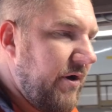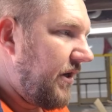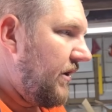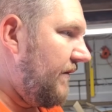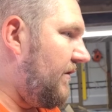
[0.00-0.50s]

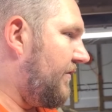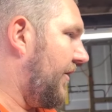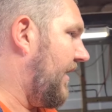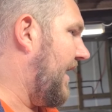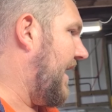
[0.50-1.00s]
can, if you've got
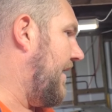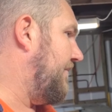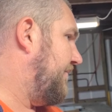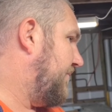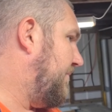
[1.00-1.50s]

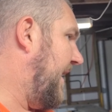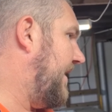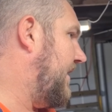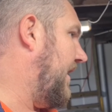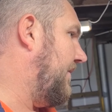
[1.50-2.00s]

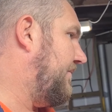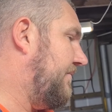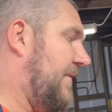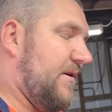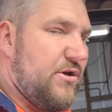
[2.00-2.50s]

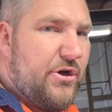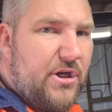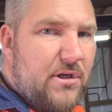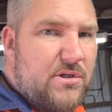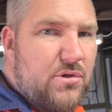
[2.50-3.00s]
a
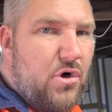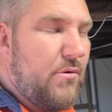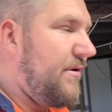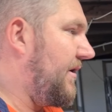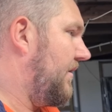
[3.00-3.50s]
circular saw
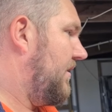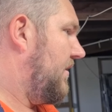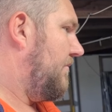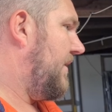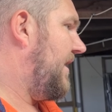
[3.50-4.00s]
with a
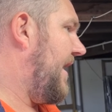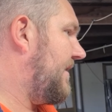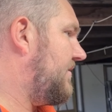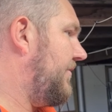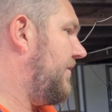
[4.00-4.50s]
meat
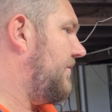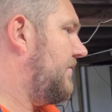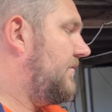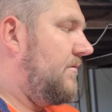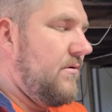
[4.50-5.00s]
axe on it,
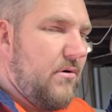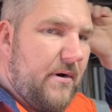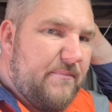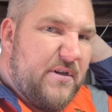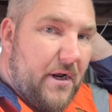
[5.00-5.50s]
or
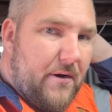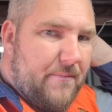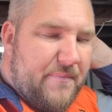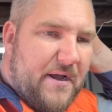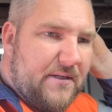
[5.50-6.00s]

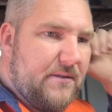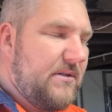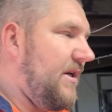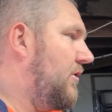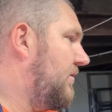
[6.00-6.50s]
a
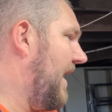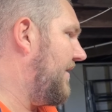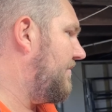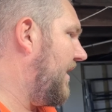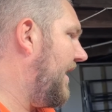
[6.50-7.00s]
steel
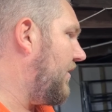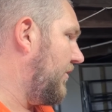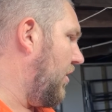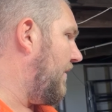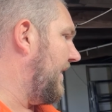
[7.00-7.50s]
cutting blade. I
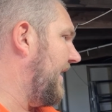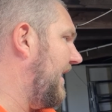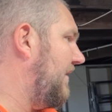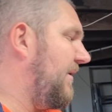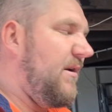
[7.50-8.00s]
got one
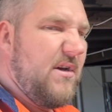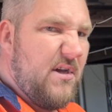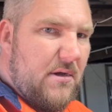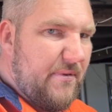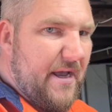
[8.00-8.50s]
here, but
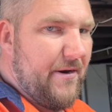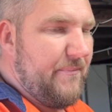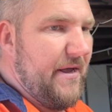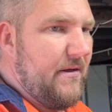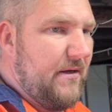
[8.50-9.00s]
it'd
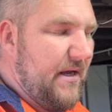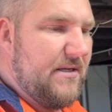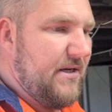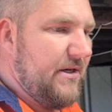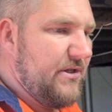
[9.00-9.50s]
be
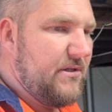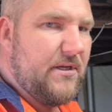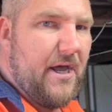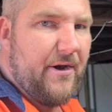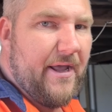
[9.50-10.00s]
easier just to
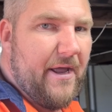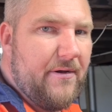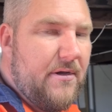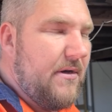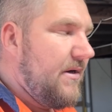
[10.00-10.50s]
cut it out.
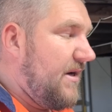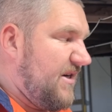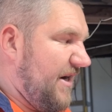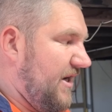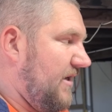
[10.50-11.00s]

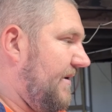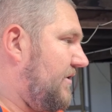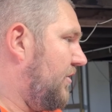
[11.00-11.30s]
Don't need to be too